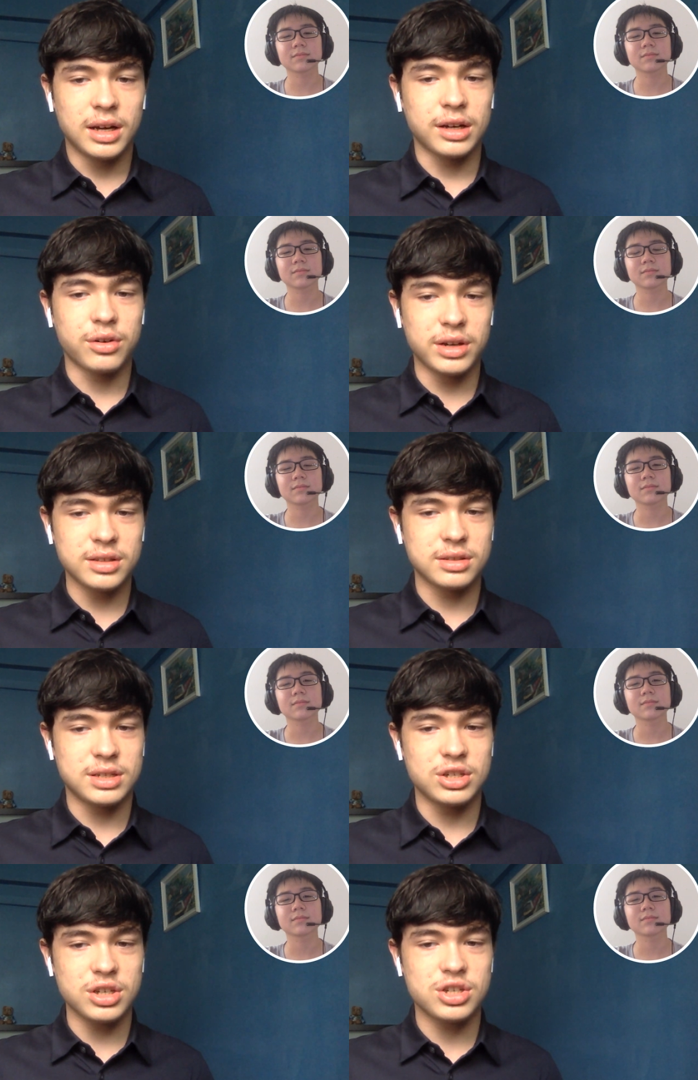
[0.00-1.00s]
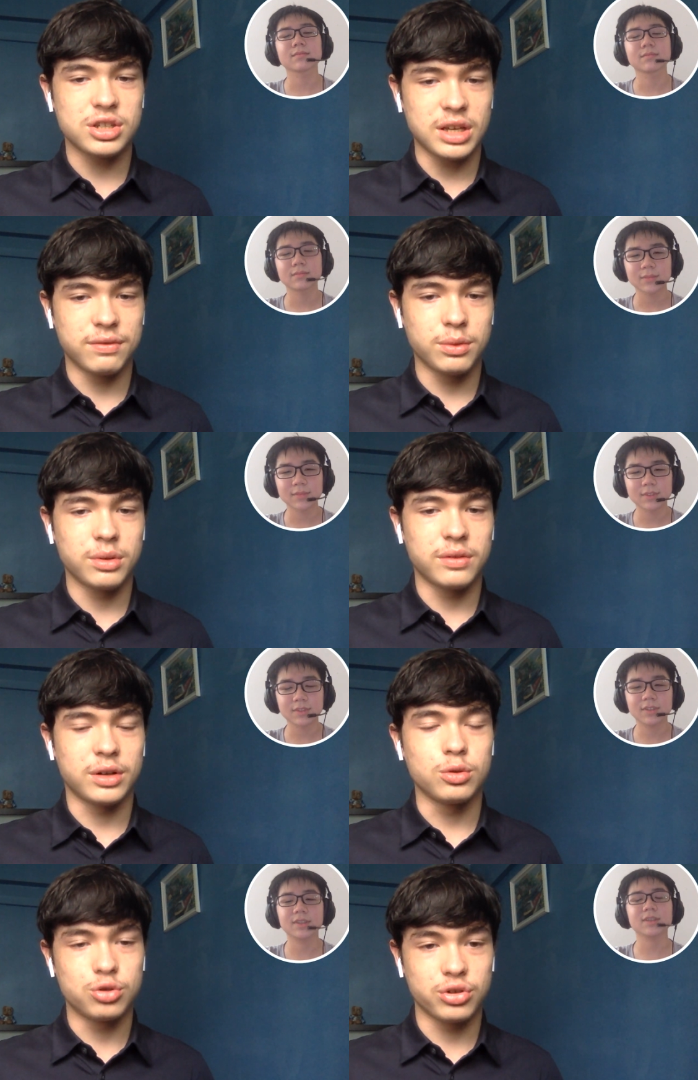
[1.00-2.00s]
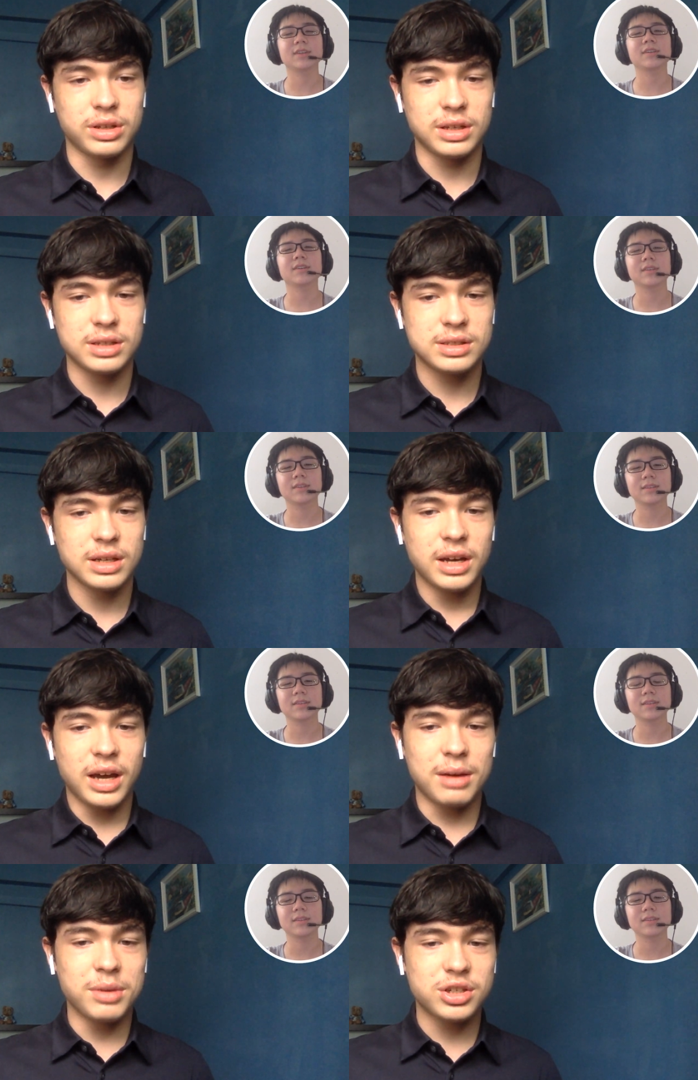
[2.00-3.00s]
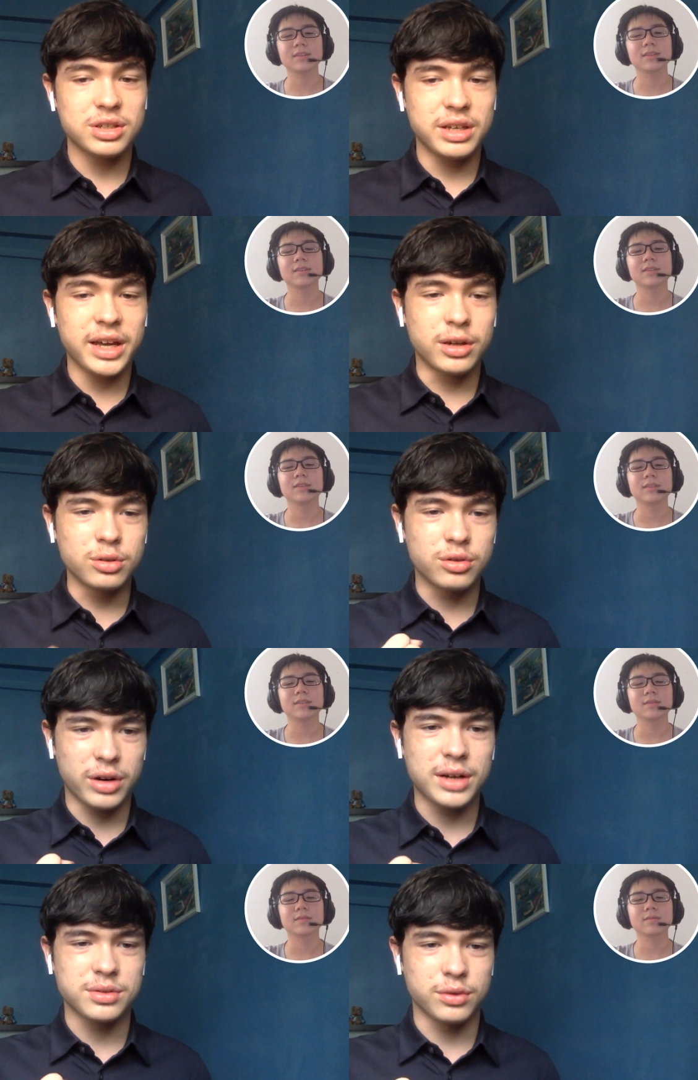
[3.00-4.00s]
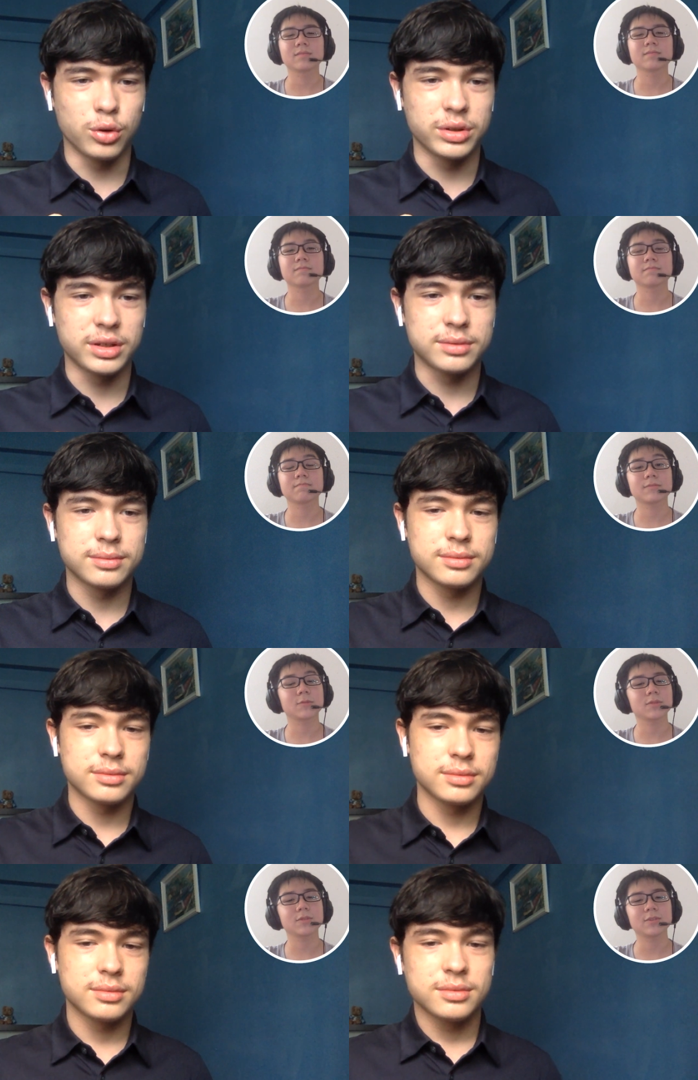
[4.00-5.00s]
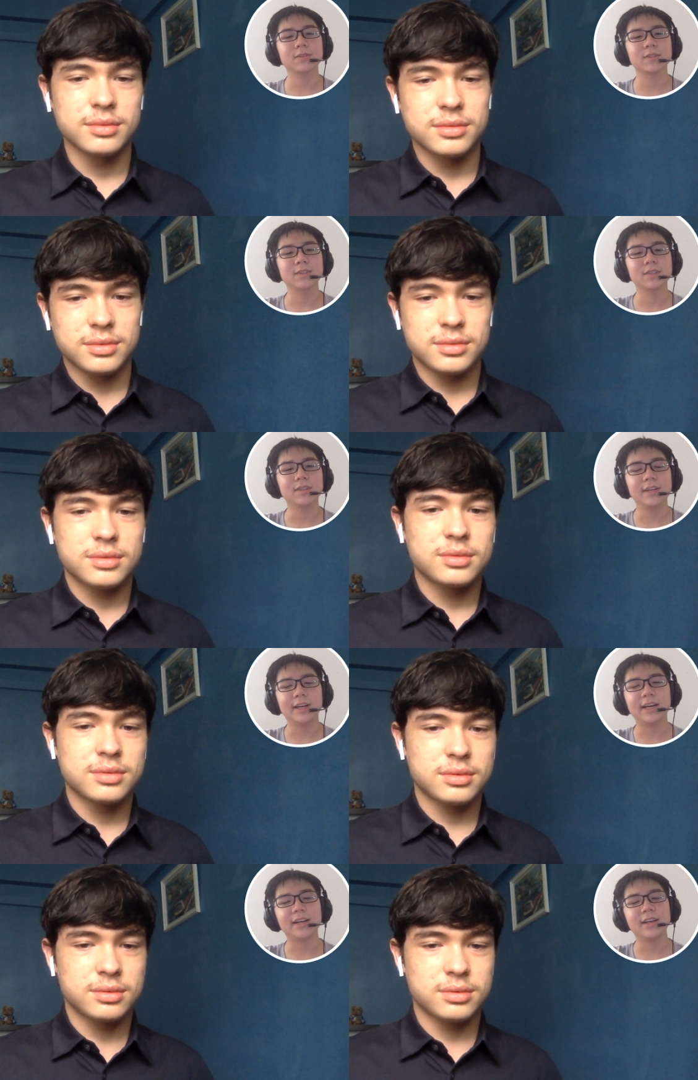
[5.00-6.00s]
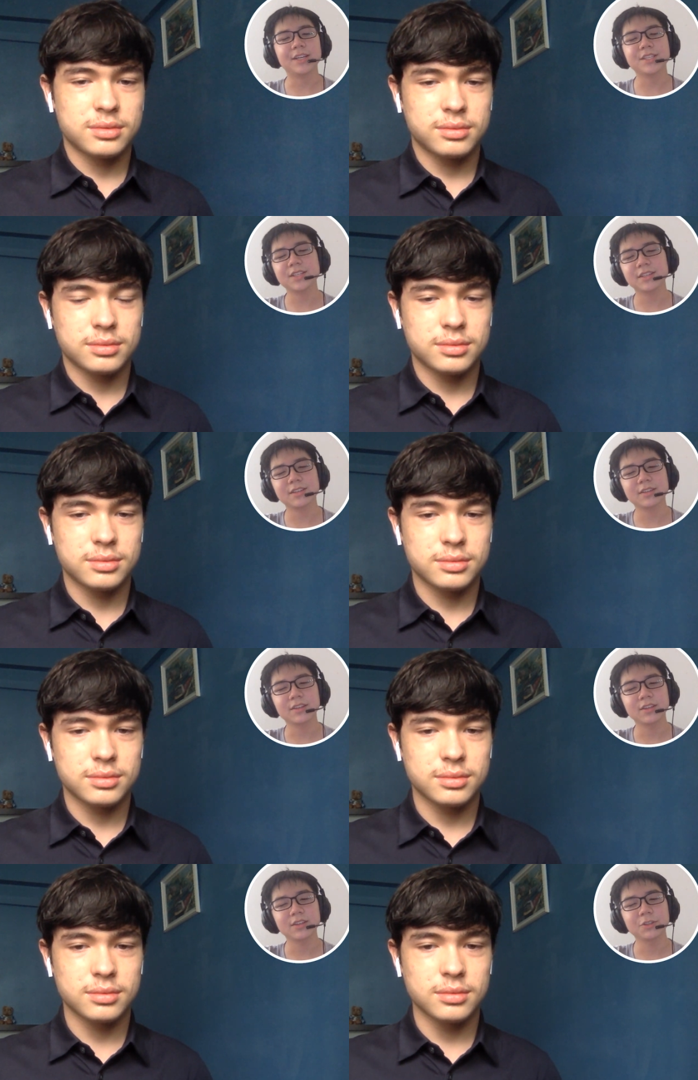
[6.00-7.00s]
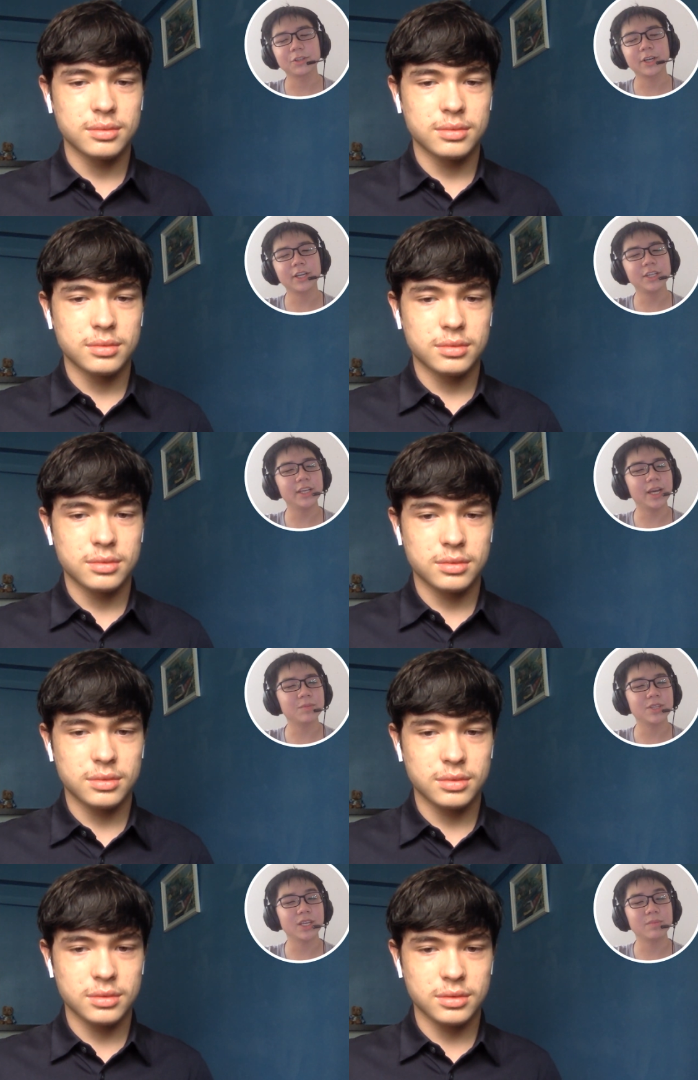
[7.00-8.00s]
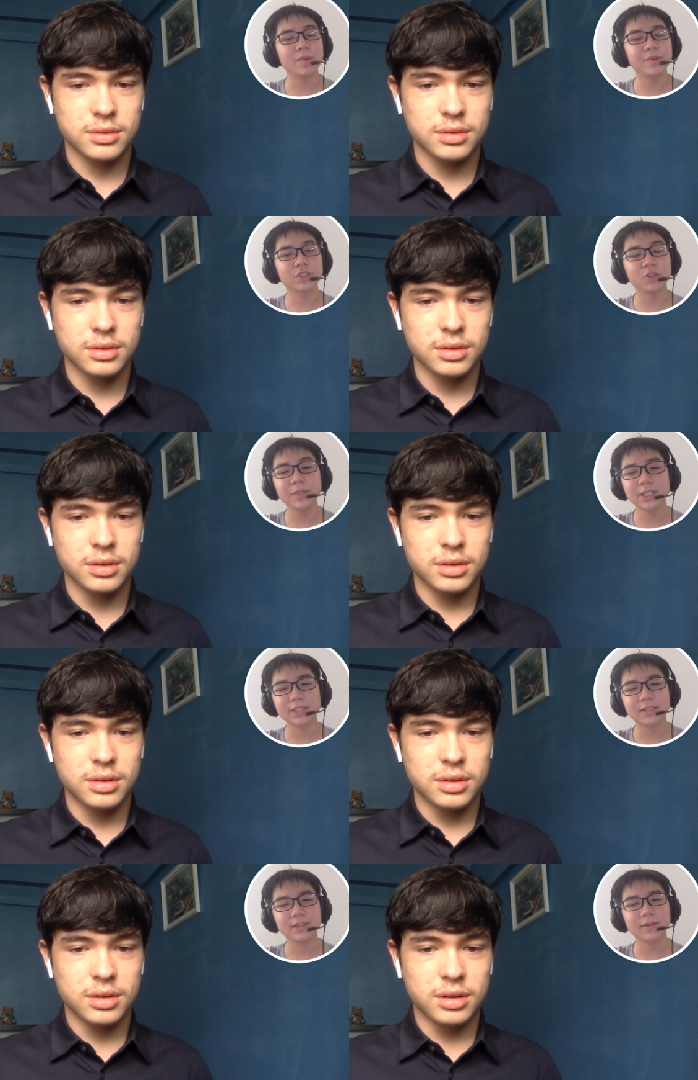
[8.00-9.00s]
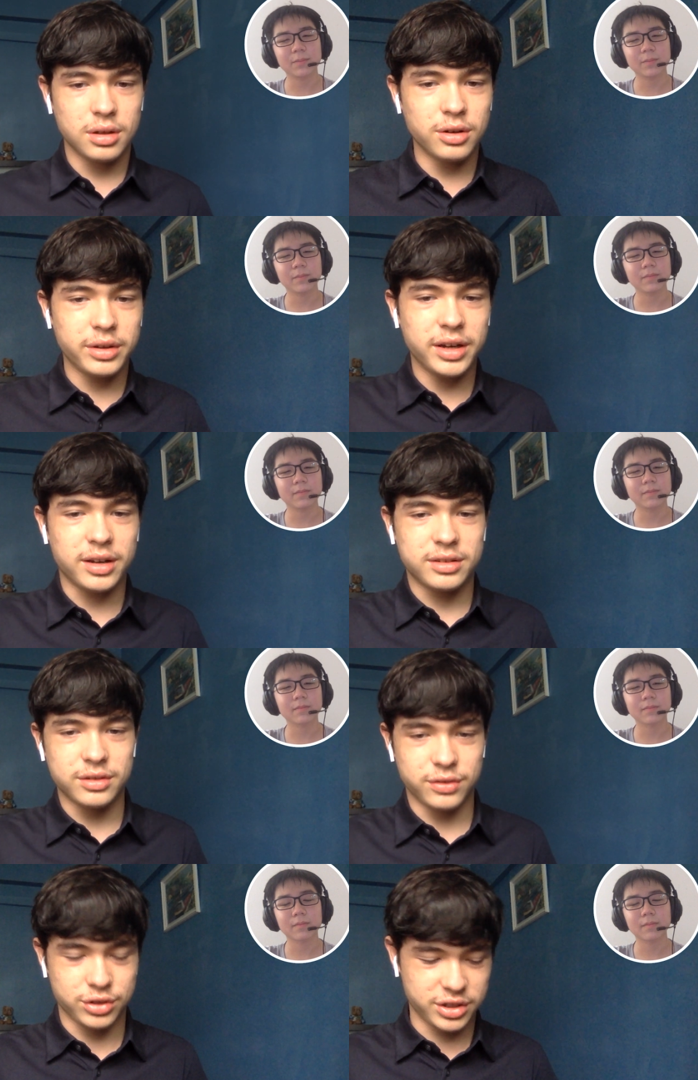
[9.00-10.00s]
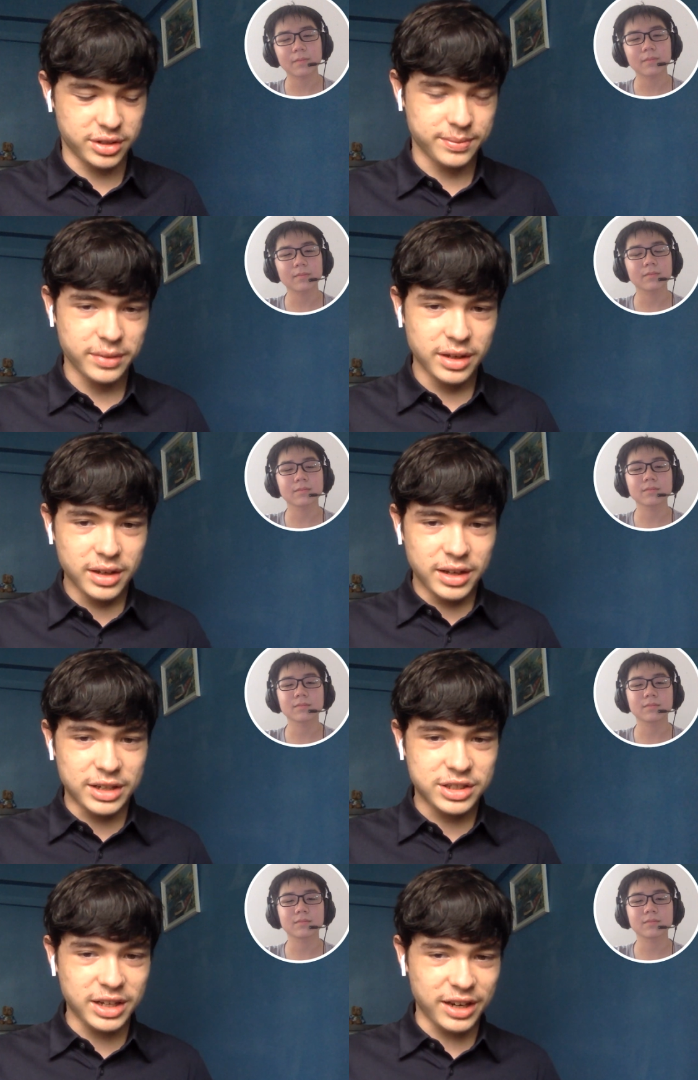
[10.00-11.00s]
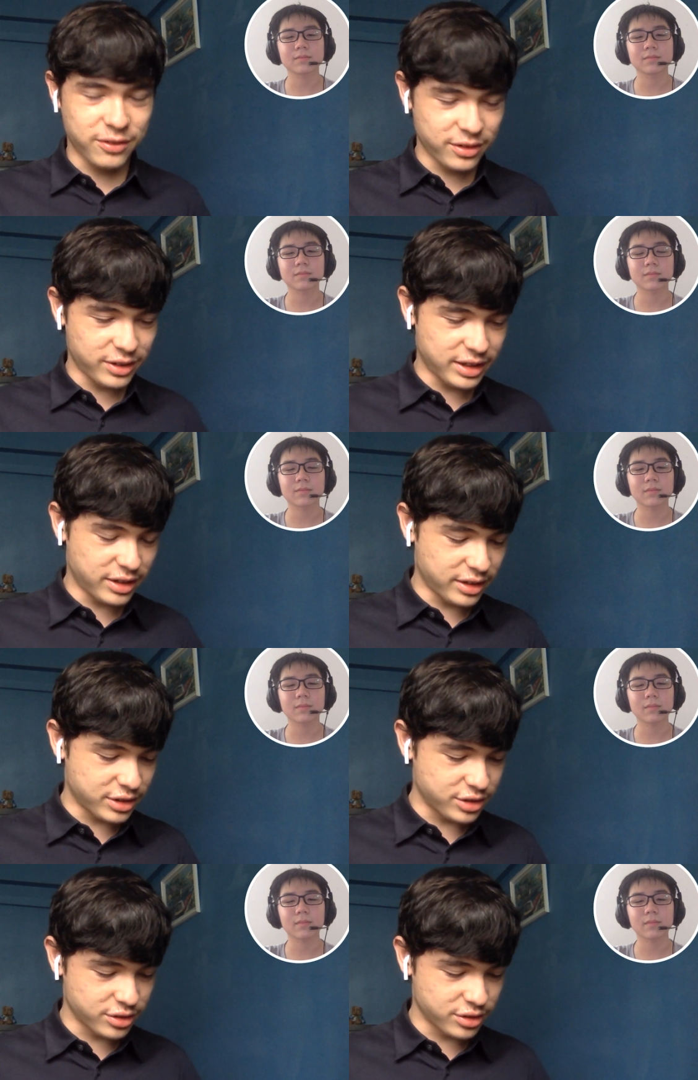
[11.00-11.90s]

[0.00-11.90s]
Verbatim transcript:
Speaker 1: are created to teach each and every one of our new trainees and make sure they get a good grasp of coding. Ah, I
Speaker 2: see. You got any apps that you can maybe show me?
Speaker 1: Oh yeah, for sure. Actually, I have one right now I can show